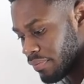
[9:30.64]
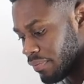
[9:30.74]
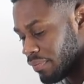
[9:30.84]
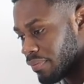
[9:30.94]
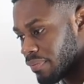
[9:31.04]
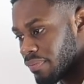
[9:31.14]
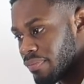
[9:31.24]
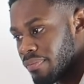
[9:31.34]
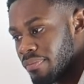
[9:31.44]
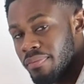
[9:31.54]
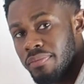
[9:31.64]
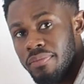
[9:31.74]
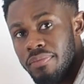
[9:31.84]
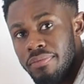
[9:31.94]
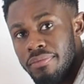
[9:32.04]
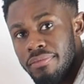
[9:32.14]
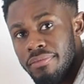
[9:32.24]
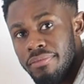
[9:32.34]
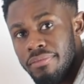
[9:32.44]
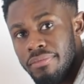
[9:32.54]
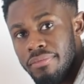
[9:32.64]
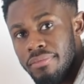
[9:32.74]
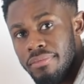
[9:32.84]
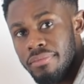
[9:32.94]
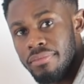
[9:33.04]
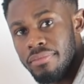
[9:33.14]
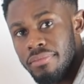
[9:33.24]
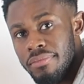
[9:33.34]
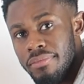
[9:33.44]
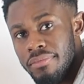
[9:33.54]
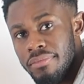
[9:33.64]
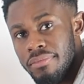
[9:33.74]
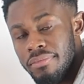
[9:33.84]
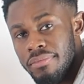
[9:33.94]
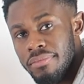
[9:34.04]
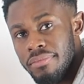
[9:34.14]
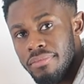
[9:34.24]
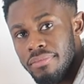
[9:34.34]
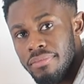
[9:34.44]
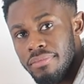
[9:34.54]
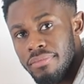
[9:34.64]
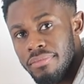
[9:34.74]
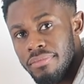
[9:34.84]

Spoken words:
[no speech]